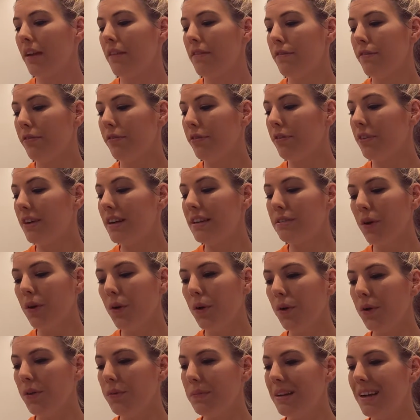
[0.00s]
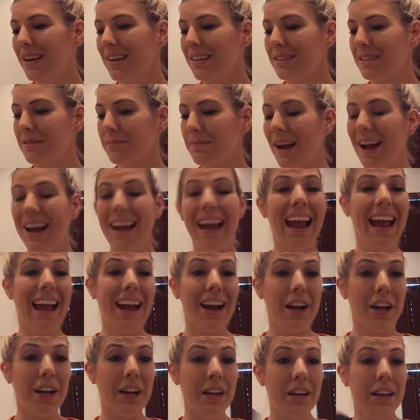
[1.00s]
freeze hold because my
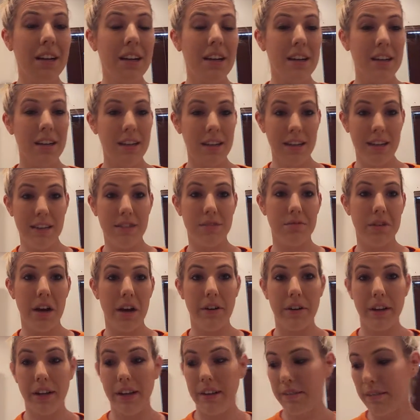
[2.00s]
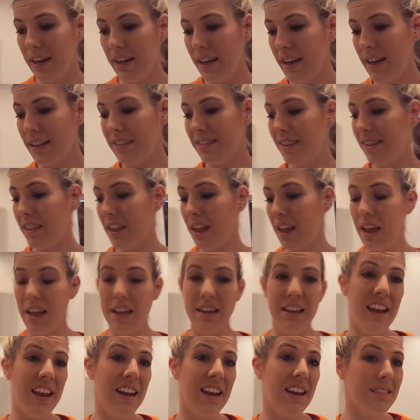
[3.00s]
hair is rowdy and it's thin
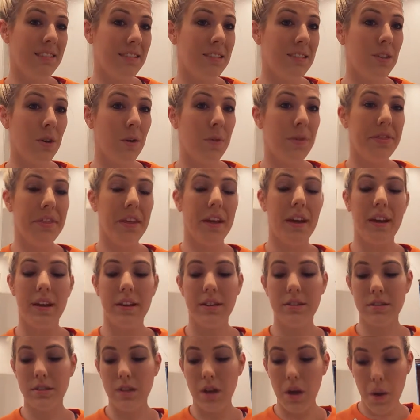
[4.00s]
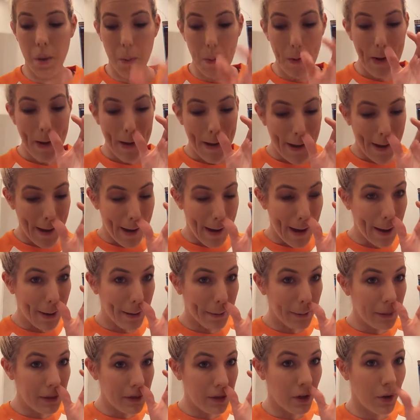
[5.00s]
and it does its own thing. So I
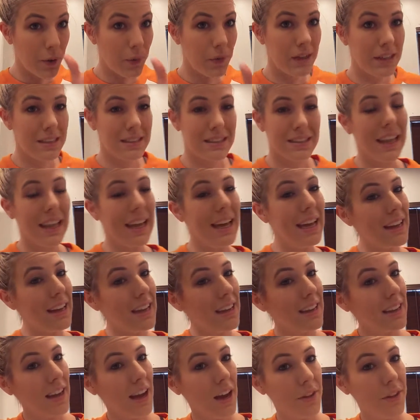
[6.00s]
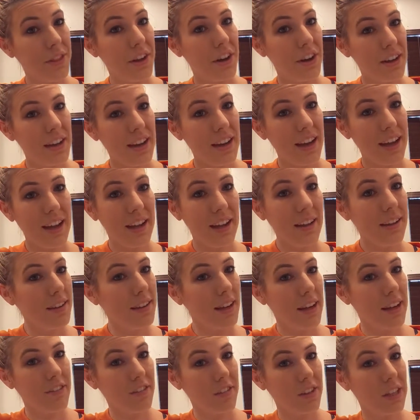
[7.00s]
don't really know what it's like out there today.
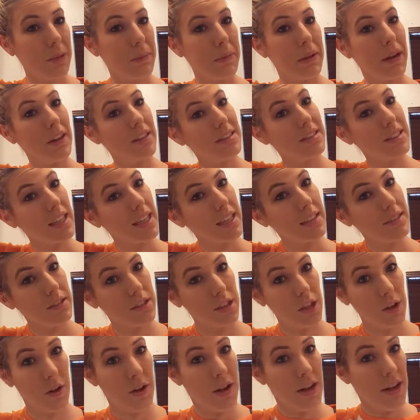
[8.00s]
I haven't really been outside. So